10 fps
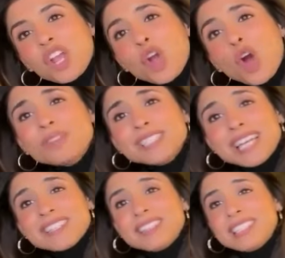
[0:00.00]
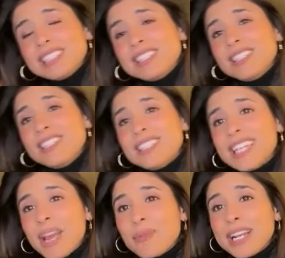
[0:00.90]
COVID testing to to
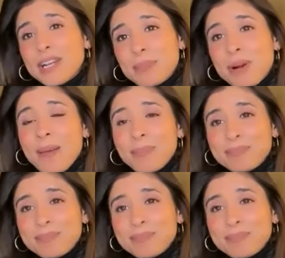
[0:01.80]
get ready to prep